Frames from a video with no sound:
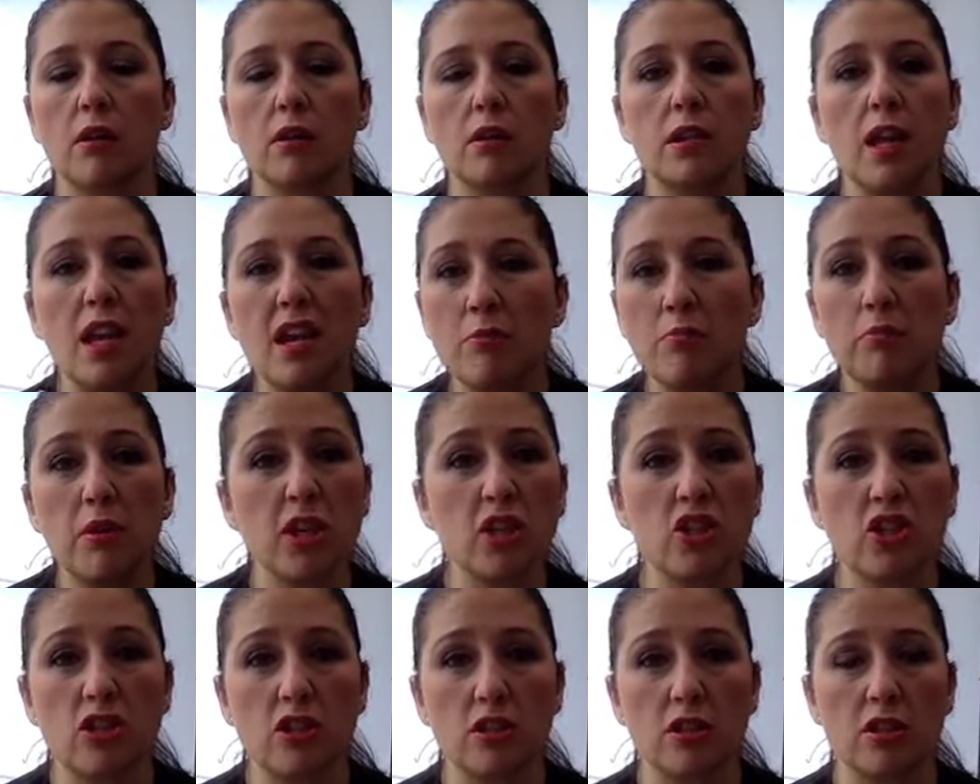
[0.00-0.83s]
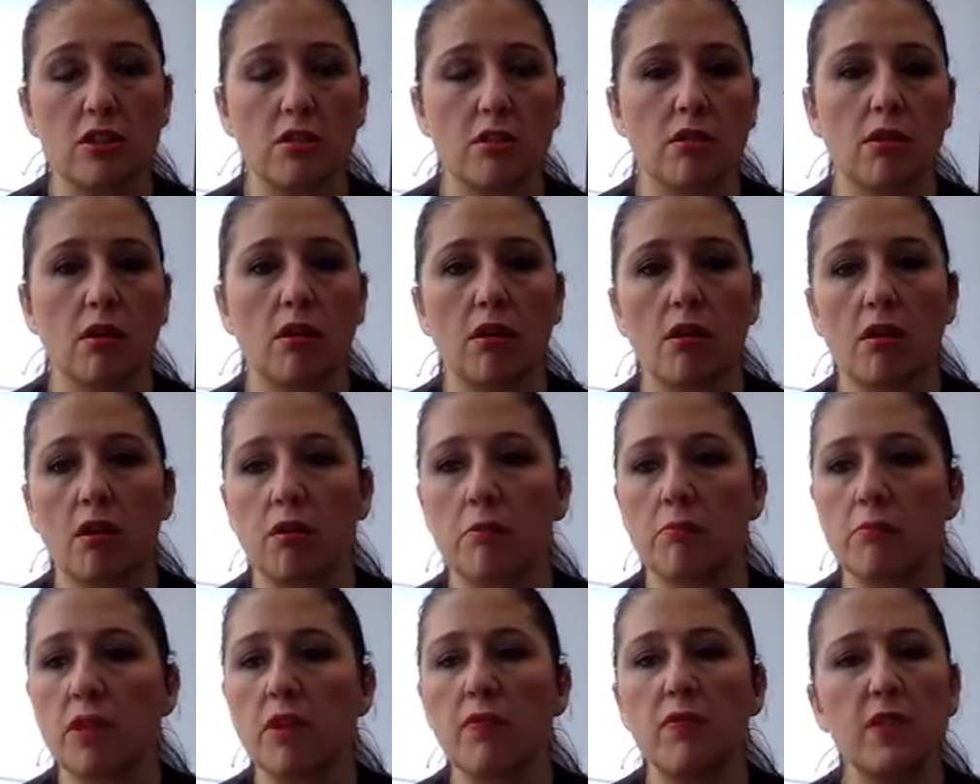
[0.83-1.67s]
Take pictures.
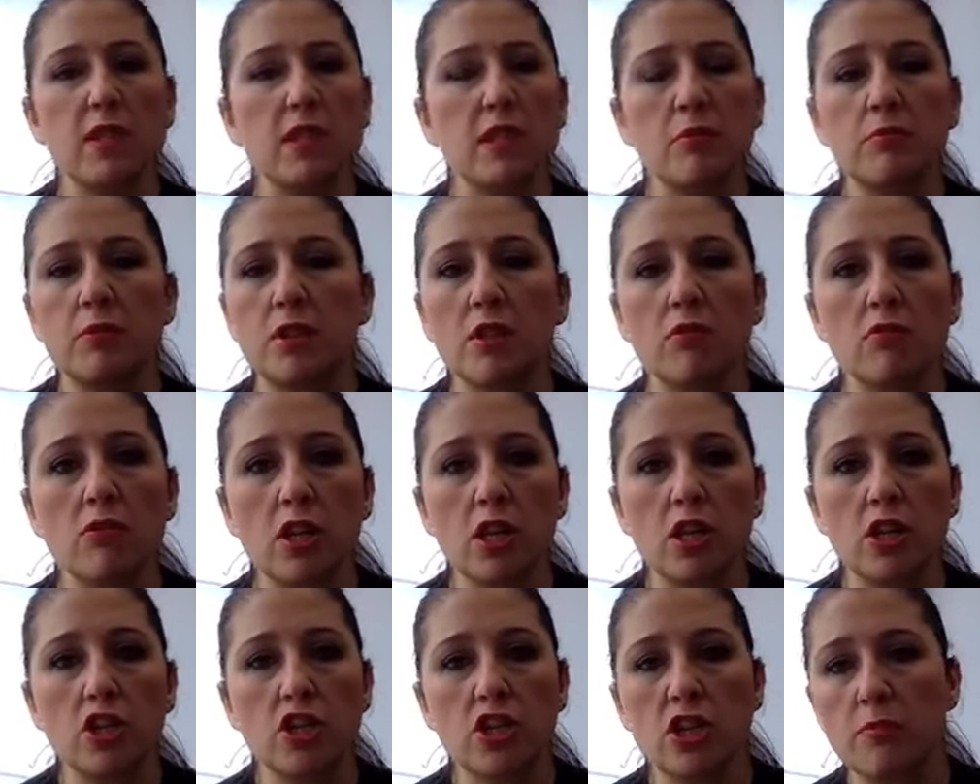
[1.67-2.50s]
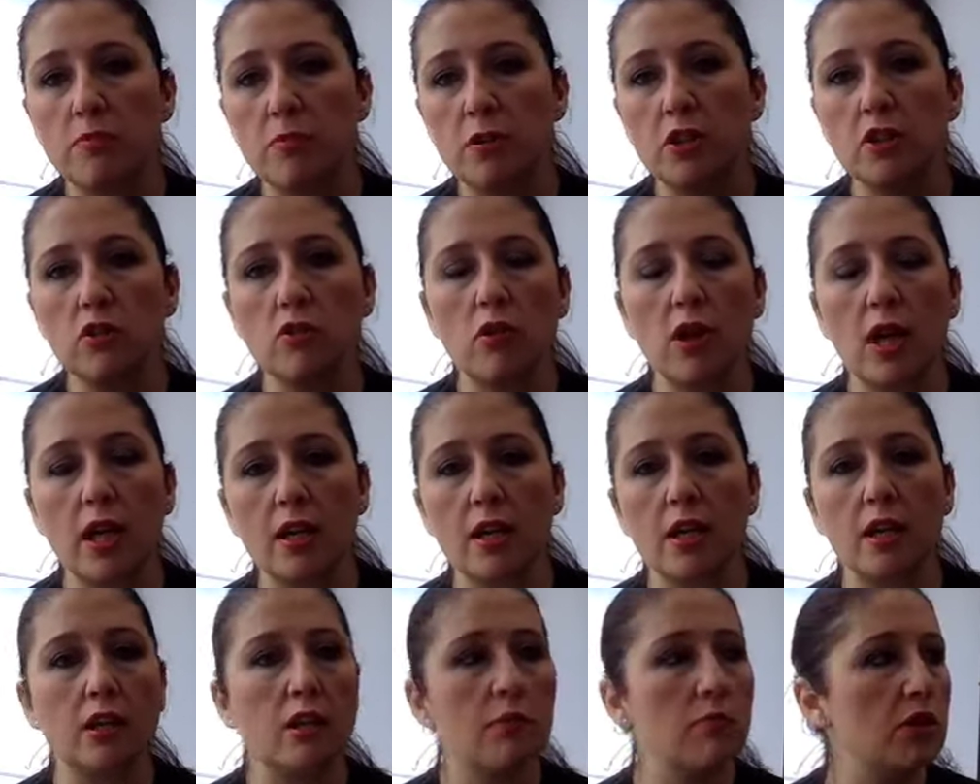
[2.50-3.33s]
If it's something really cheap and you
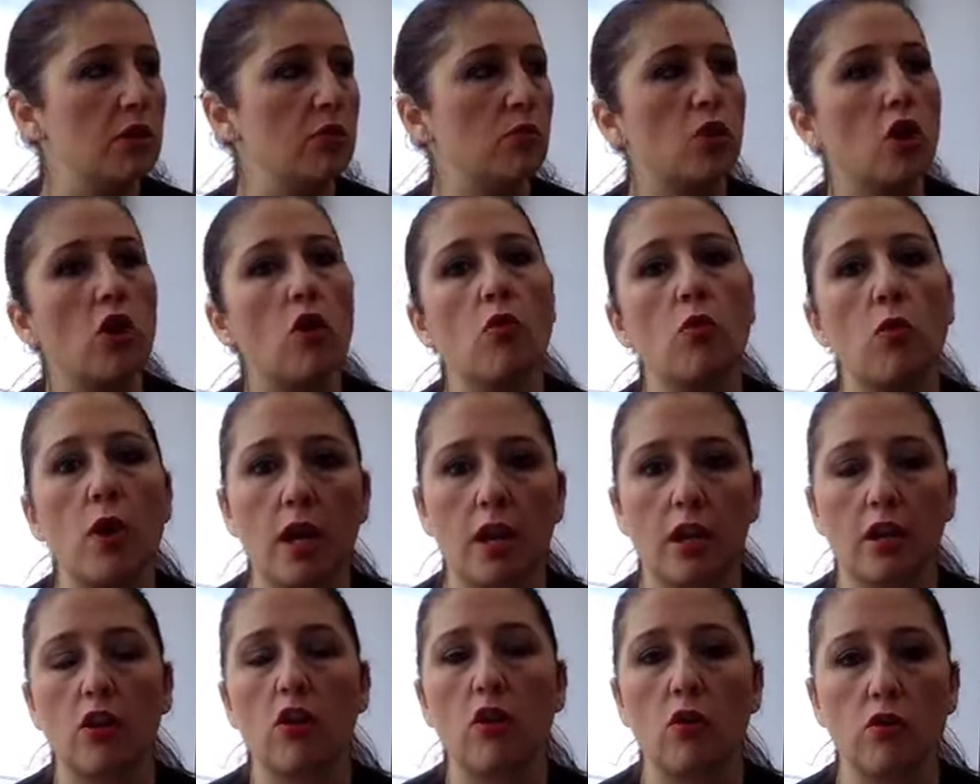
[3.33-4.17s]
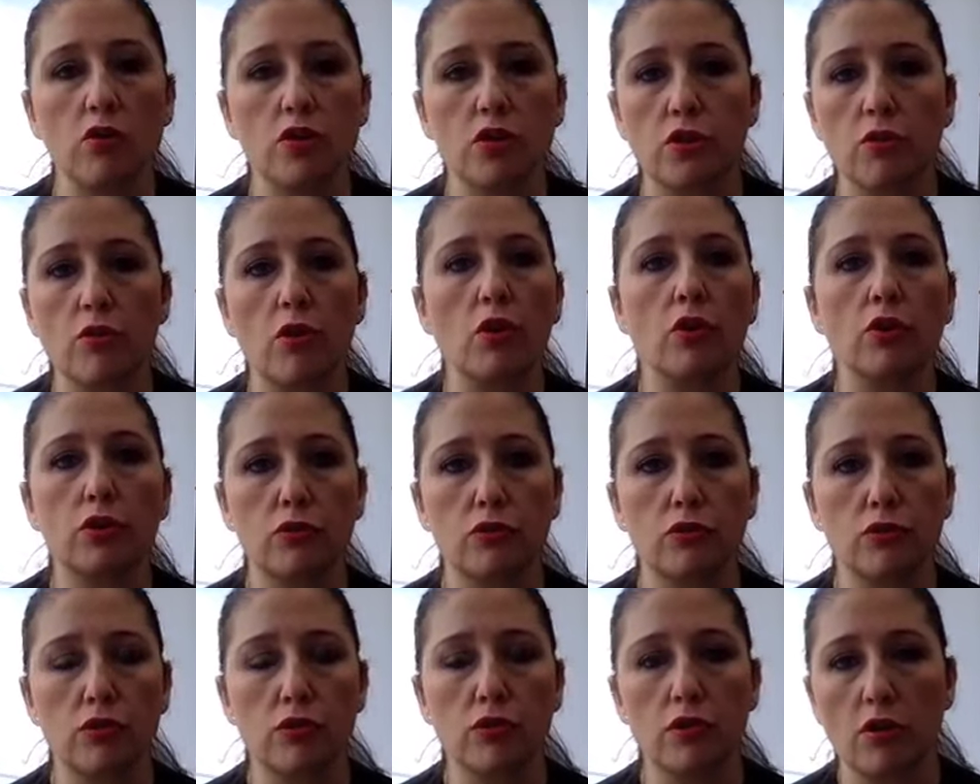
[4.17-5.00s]
like it, I mean, we all wear clothes, so go
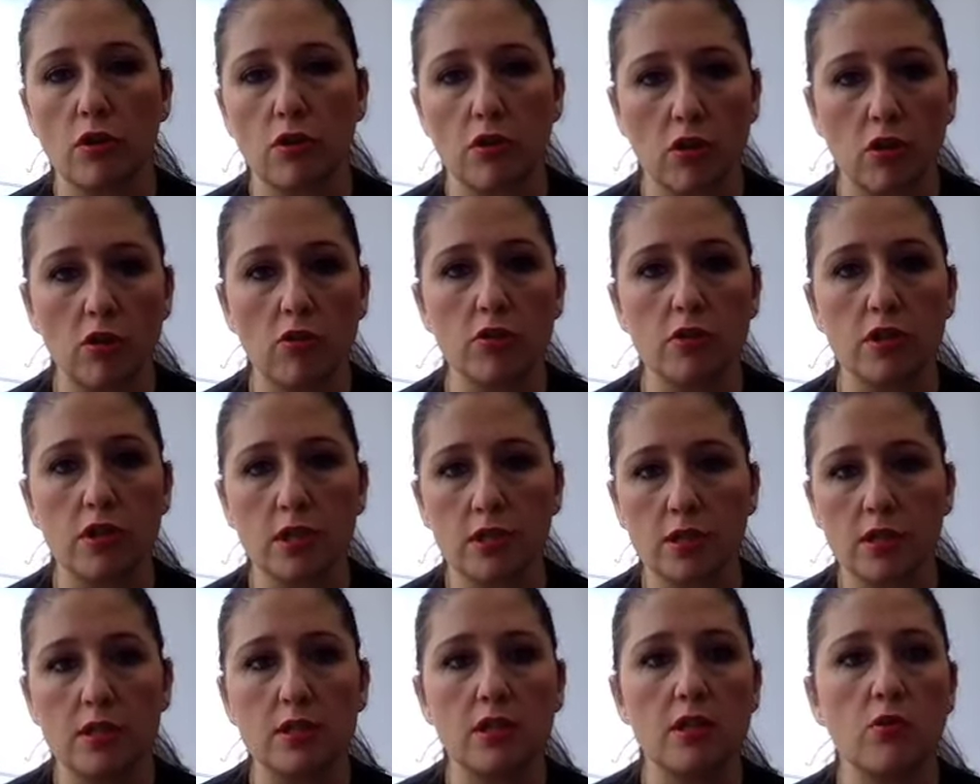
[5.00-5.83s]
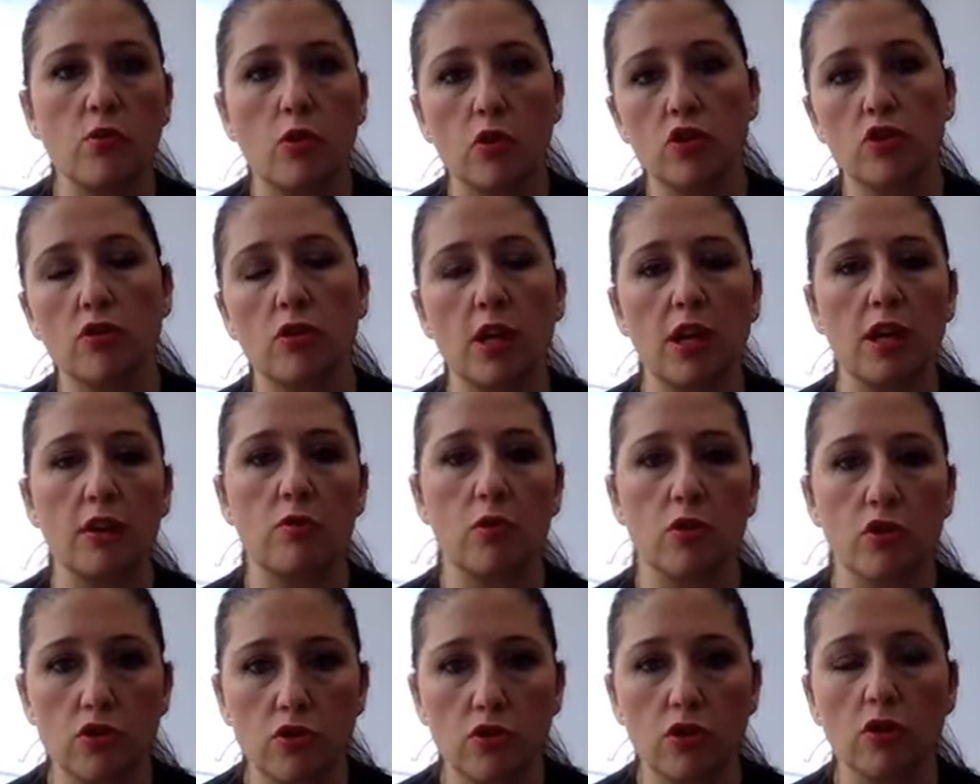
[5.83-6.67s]
through your clothes and see what you like,
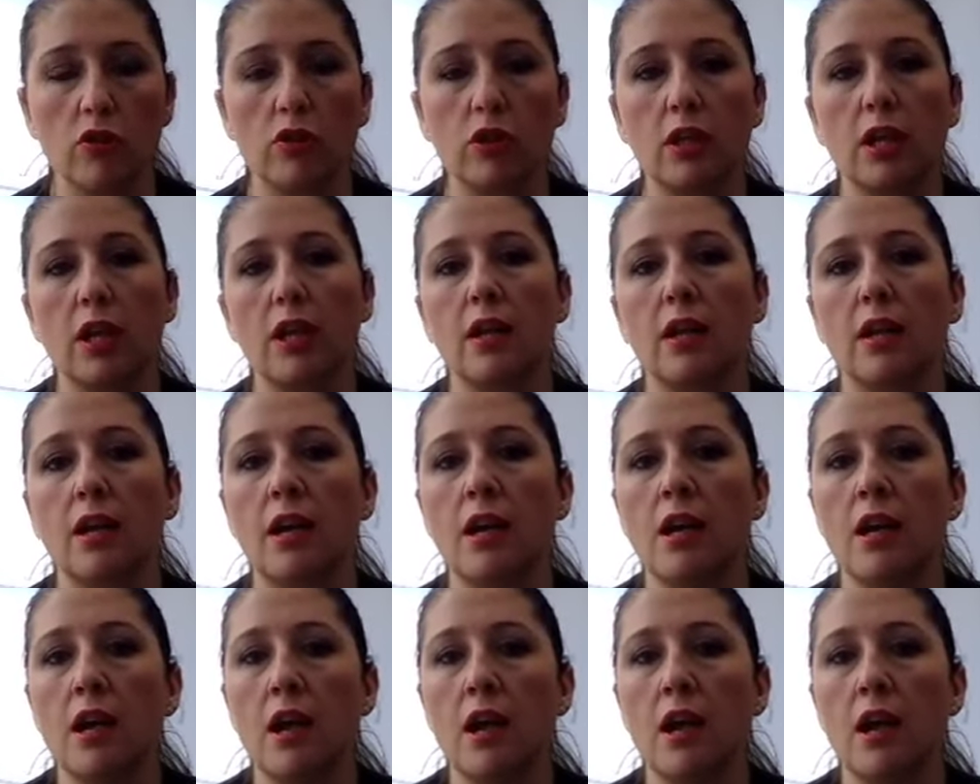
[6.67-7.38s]
what you don't like.